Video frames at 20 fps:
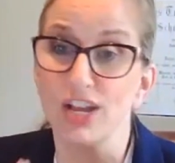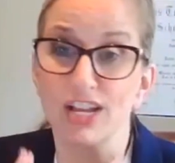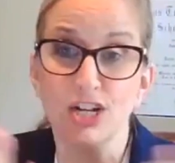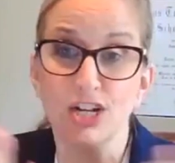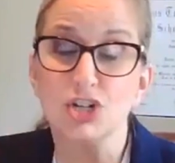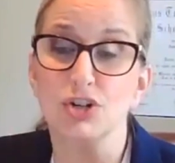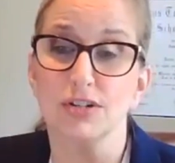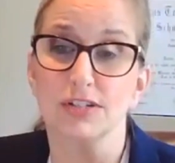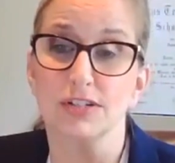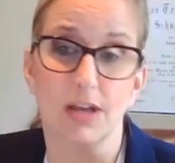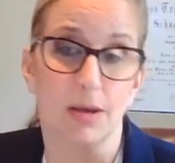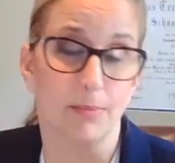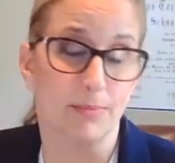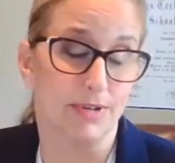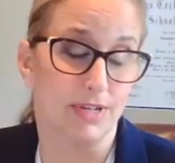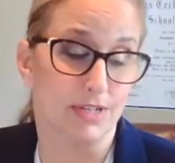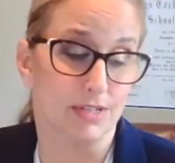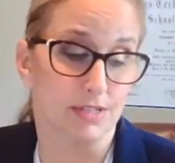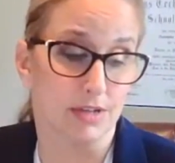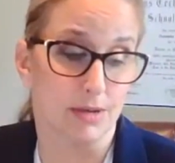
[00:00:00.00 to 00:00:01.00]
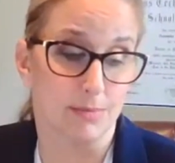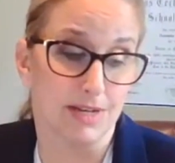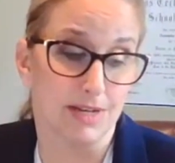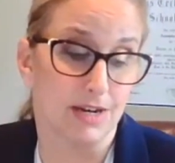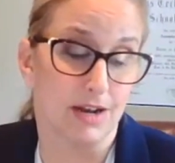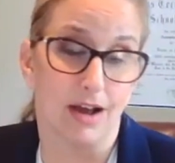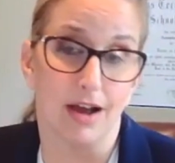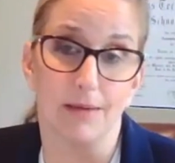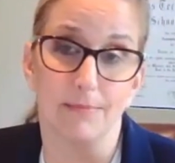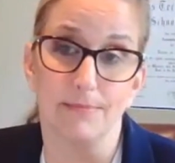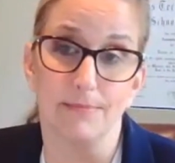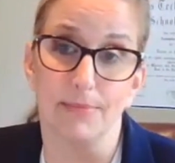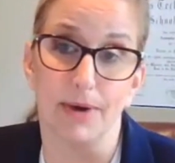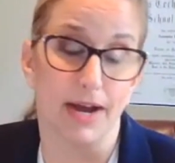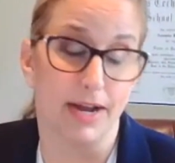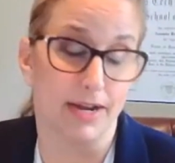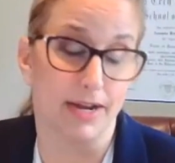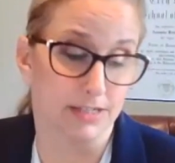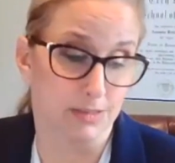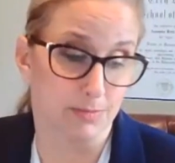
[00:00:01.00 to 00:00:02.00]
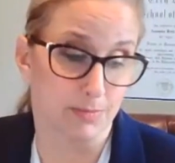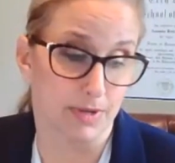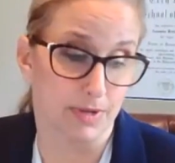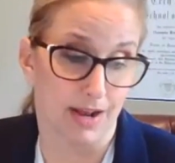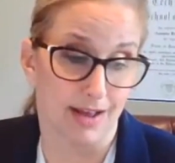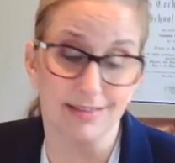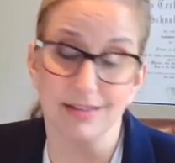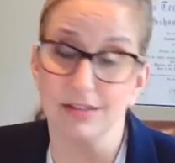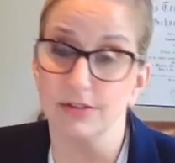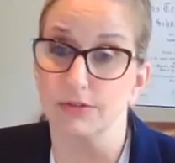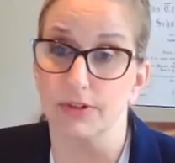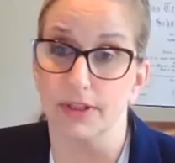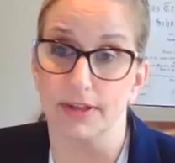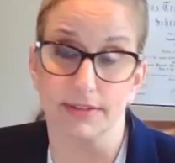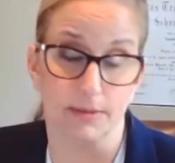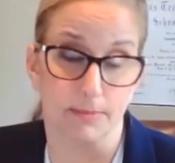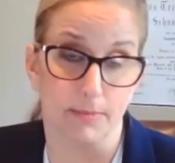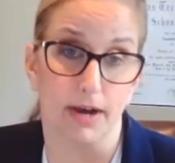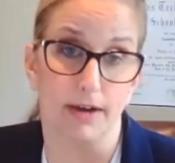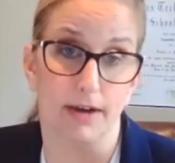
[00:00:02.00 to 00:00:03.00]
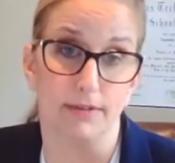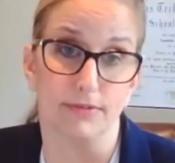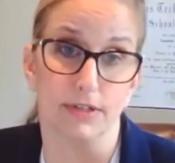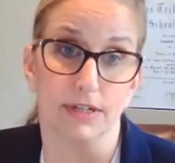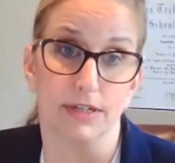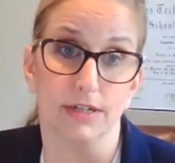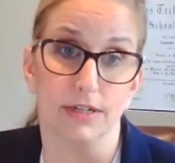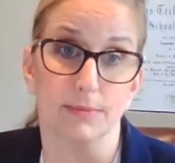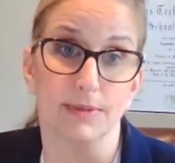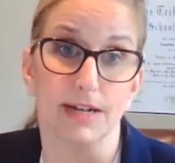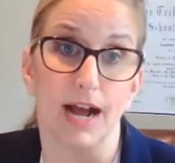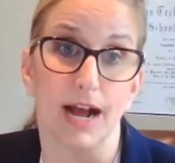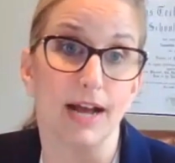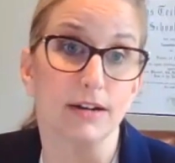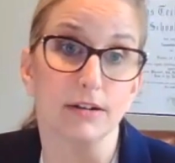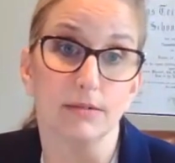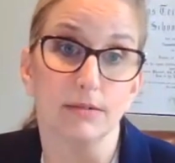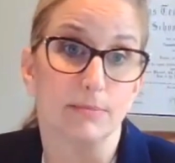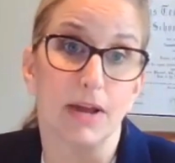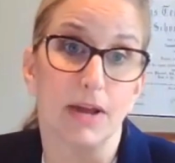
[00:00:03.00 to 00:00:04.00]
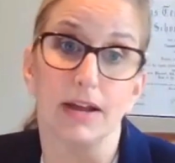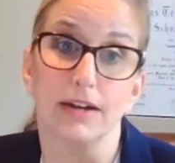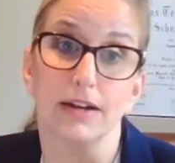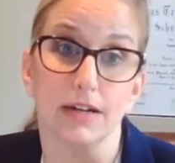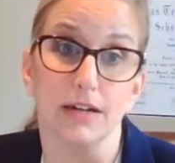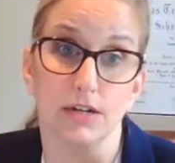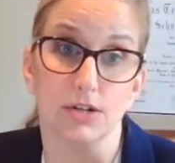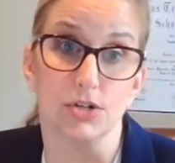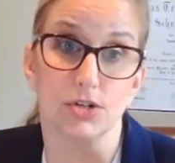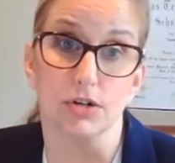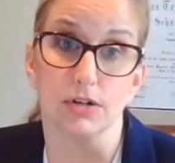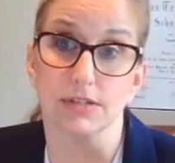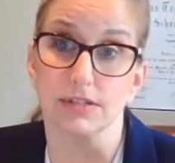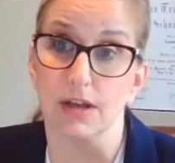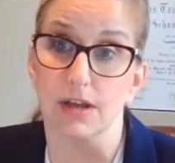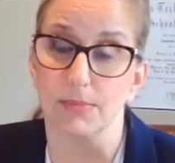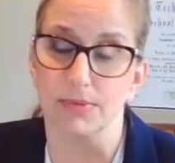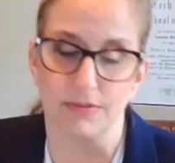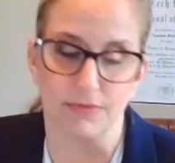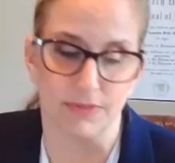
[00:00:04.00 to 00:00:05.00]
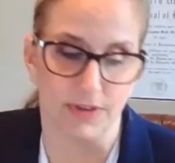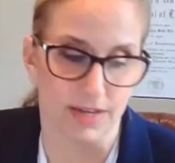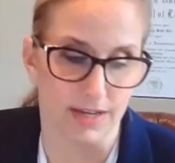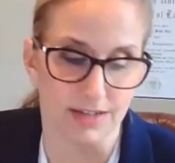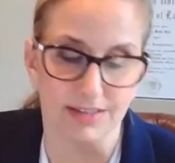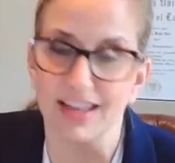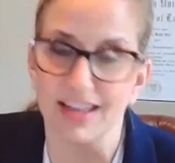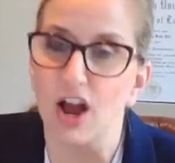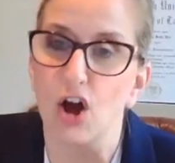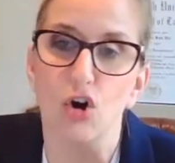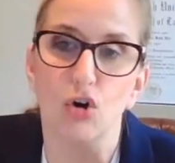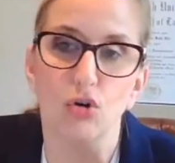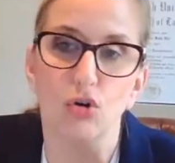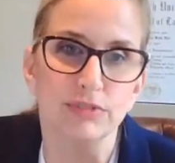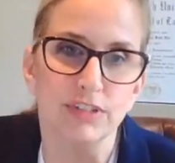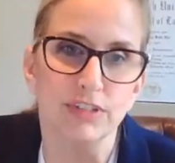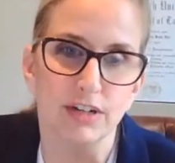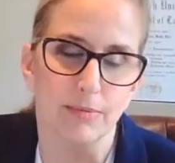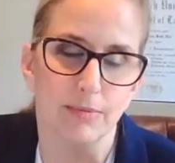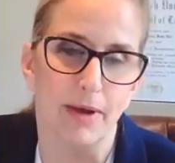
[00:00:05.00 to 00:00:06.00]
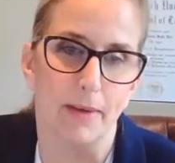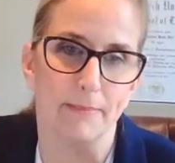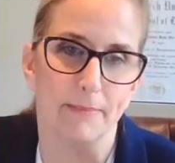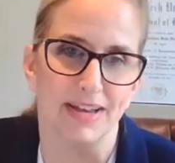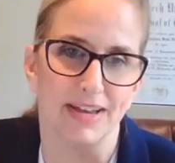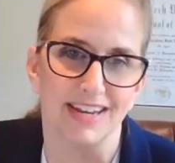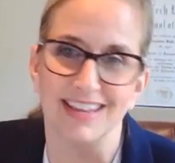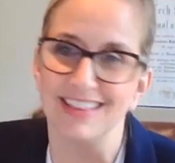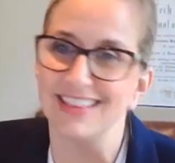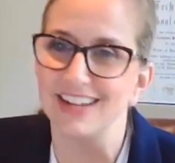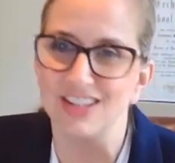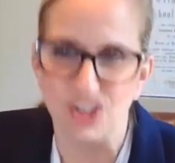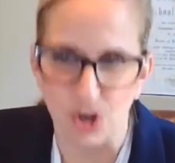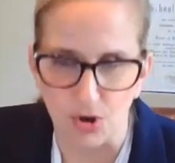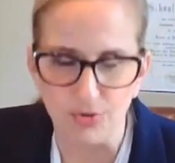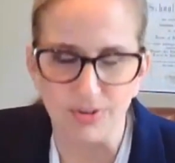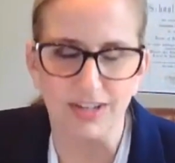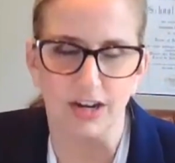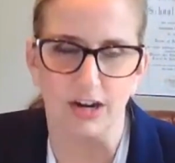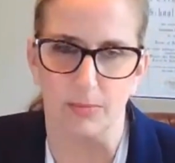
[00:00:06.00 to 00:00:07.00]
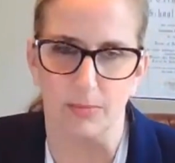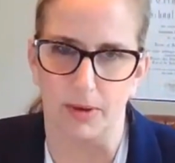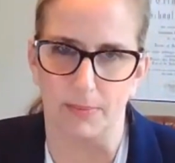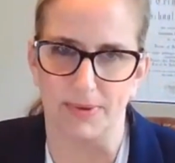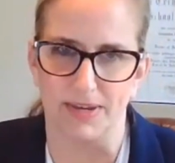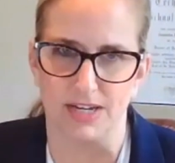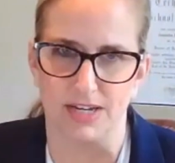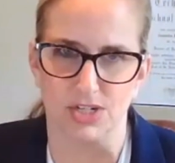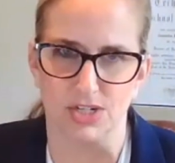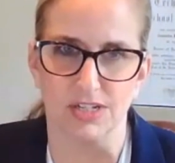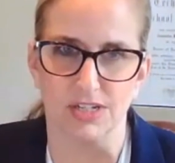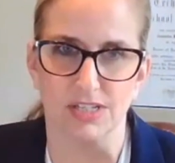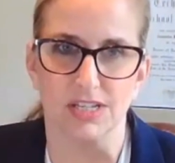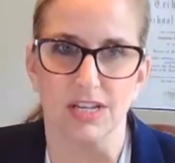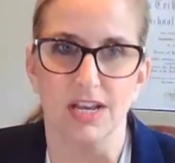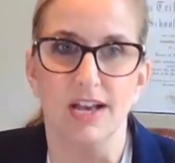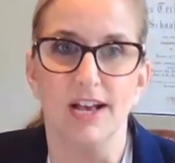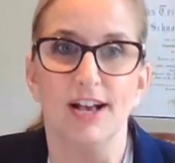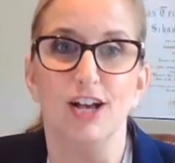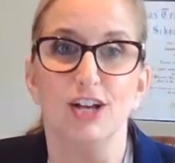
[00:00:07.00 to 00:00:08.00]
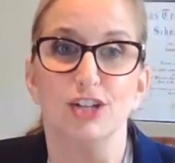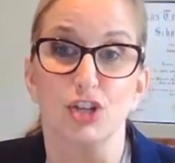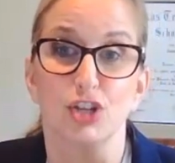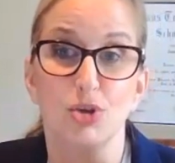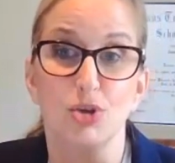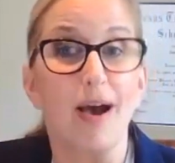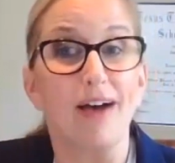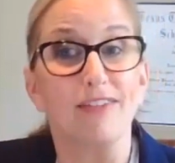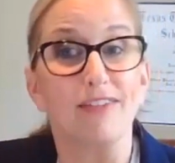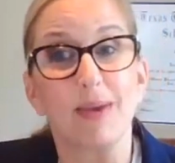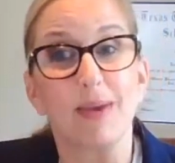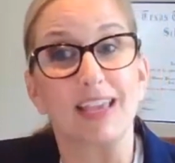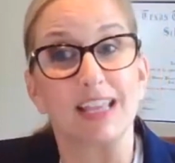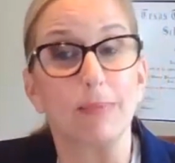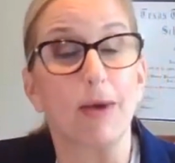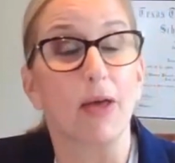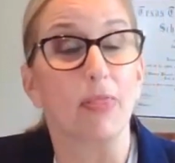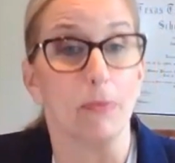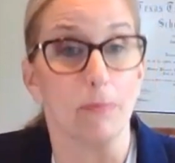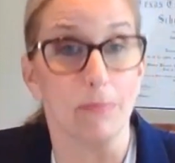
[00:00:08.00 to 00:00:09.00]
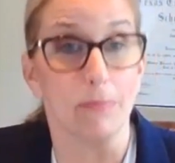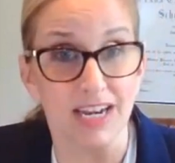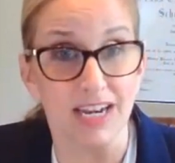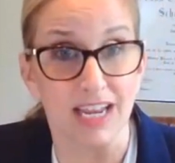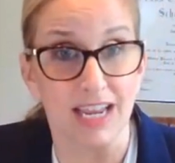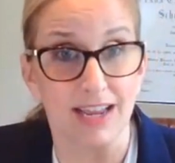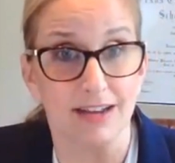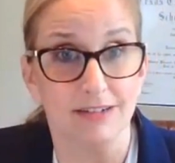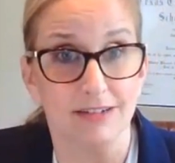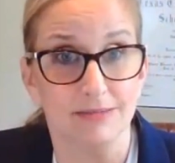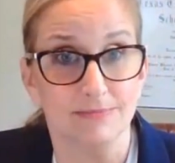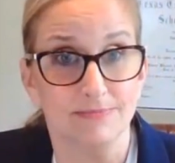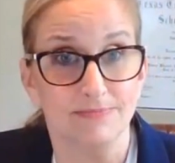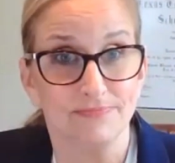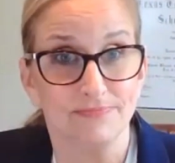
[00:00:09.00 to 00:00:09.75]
Because insurance companies, I'm biased, but I think they're like the mafia. I'm not an insurance company fan. They only are about money. They don't care about patients. So you have to make it about the money.